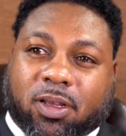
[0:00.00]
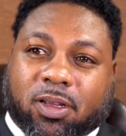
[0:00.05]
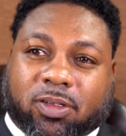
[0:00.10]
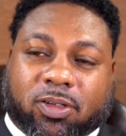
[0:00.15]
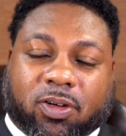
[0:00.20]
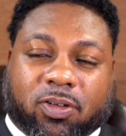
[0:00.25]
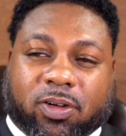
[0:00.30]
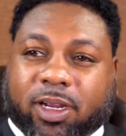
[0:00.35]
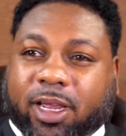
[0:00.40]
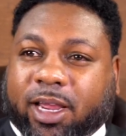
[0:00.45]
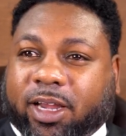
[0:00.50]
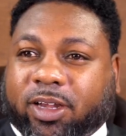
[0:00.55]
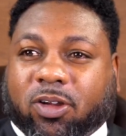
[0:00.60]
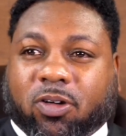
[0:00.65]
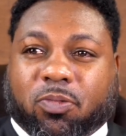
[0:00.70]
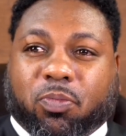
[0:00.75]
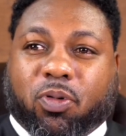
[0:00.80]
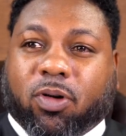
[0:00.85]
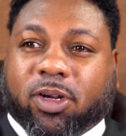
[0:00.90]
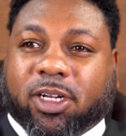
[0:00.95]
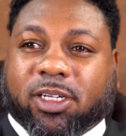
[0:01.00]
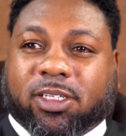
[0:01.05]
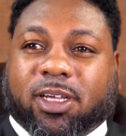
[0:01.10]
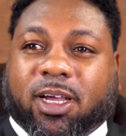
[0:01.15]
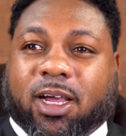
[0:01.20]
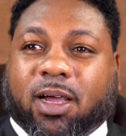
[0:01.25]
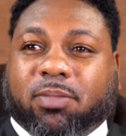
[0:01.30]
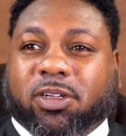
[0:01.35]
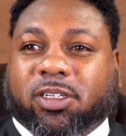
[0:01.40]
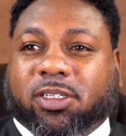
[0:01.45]
So at no point in
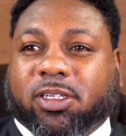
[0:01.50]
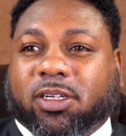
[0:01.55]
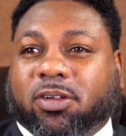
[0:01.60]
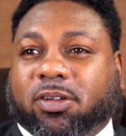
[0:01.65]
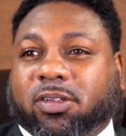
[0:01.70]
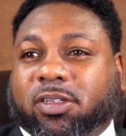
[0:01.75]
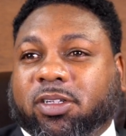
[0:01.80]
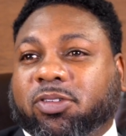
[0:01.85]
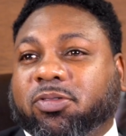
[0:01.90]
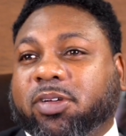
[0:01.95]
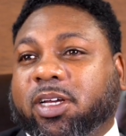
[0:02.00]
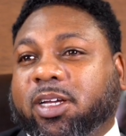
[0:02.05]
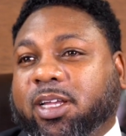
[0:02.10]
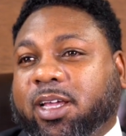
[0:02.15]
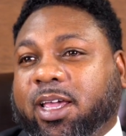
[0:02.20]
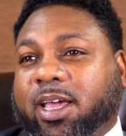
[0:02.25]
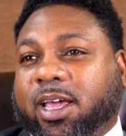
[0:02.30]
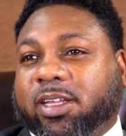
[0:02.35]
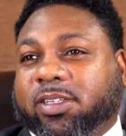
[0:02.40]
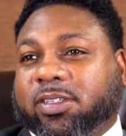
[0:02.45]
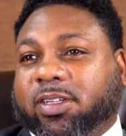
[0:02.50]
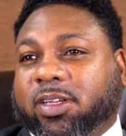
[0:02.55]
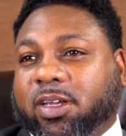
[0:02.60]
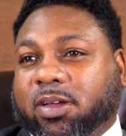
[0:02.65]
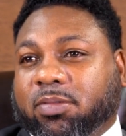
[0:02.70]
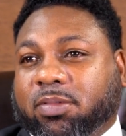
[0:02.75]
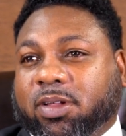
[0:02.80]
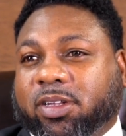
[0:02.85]
time did you indicate to him